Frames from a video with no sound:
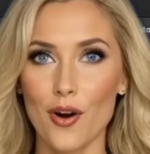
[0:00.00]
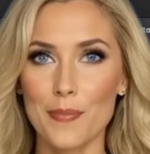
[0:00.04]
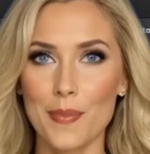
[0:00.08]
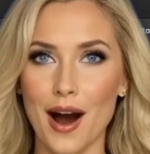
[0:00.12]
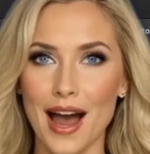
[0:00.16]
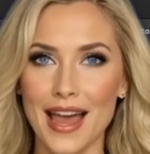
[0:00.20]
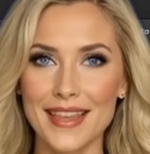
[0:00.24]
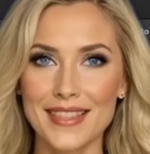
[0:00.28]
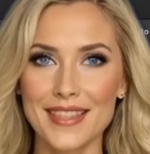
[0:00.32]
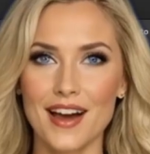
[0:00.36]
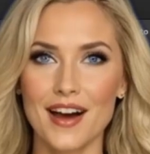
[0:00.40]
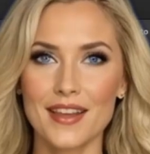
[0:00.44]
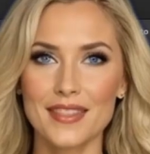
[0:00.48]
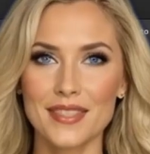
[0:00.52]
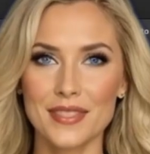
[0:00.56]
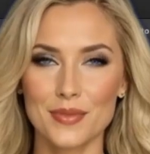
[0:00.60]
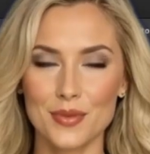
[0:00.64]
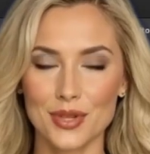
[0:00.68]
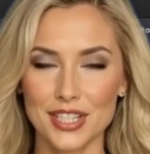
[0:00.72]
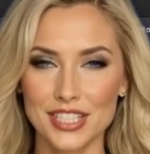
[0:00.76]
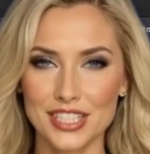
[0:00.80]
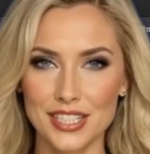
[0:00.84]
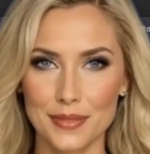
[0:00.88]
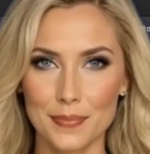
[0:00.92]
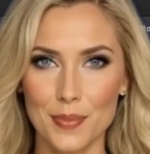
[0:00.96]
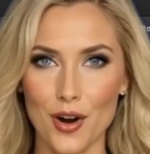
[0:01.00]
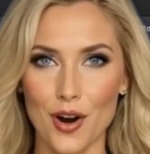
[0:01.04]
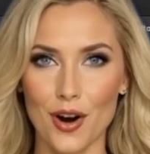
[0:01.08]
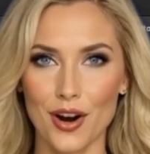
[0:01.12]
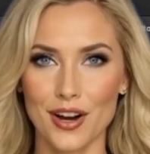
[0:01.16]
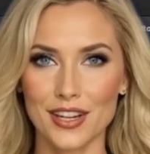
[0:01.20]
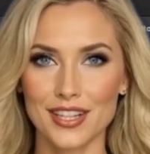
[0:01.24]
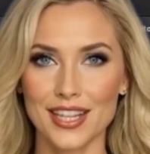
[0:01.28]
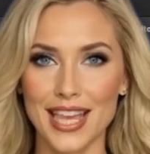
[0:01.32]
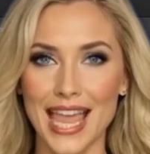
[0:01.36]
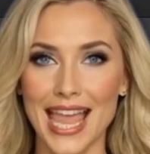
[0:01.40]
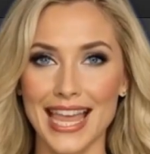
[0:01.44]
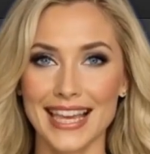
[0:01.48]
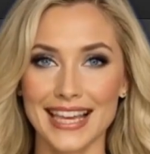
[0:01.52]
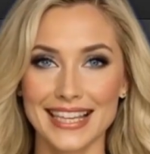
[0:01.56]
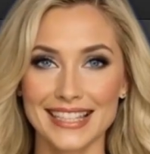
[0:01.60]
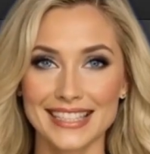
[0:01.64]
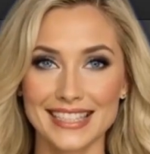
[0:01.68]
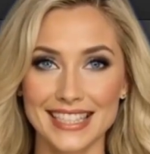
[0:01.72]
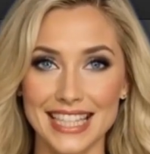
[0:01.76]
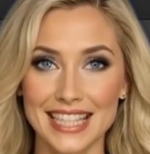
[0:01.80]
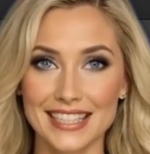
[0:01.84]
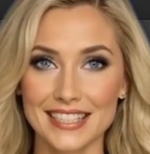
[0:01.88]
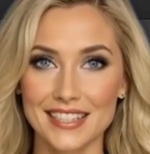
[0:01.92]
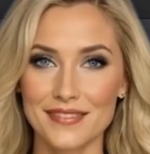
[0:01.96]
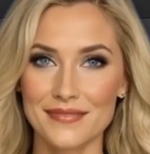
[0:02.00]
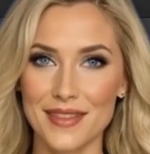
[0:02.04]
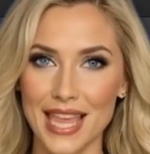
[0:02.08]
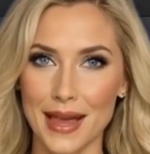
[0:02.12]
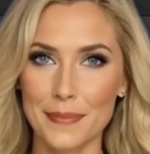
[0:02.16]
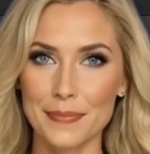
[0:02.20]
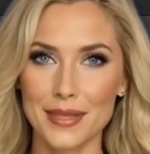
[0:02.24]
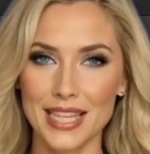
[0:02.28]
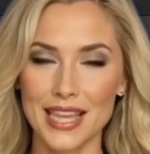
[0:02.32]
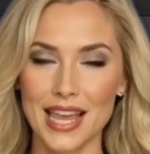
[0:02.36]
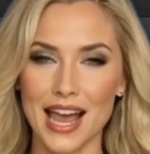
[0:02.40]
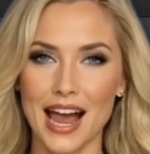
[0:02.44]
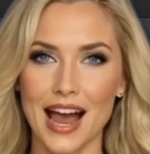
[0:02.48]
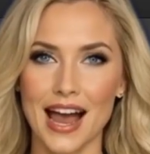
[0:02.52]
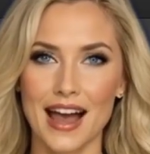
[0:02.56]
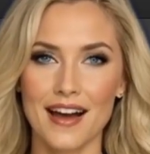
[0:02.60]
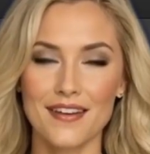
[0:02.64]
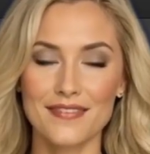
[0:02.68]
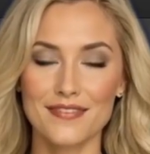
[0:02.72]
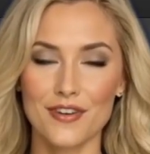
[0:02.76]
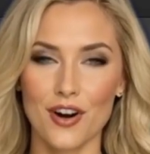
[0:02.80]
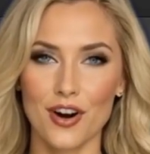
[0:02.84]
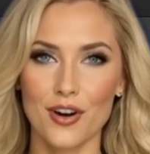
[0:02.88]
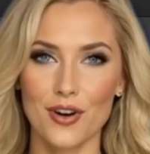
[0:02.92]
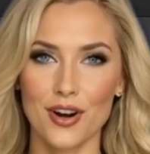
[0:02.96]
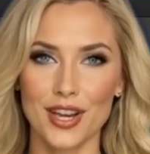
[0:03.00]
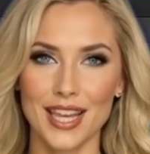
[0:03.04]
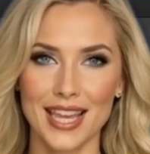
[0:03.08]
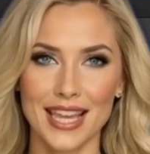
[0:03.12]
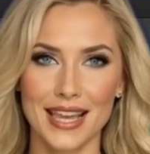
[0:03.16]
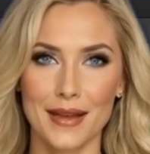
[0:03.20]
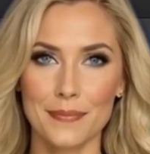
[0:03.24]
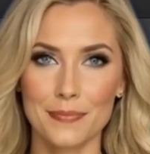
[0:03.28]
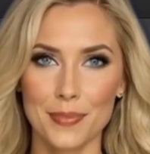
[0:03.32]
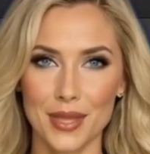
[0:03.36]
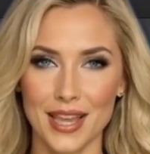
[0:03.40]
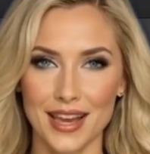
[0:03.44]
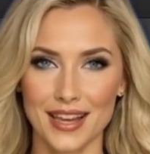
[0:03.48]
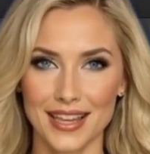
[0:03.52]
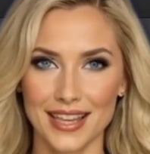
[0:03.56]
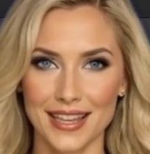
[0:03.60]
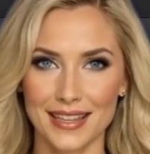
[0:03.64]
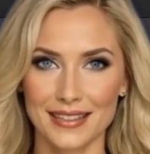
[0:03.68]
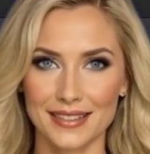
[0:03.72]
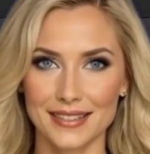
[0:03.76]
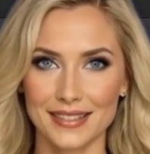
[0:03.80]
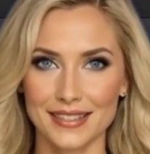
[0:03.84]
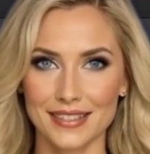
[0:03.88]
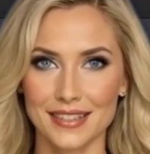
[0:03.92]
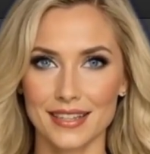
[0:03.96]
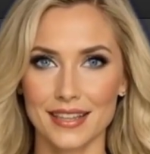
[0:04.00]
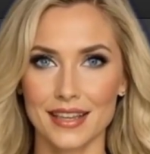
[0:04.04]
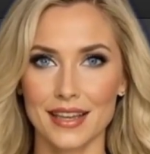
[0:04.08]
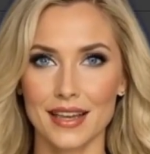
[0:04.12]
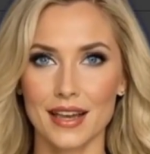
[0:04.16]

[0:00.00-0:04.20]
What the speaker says: Python 3 support, and extensive API for creating plugins.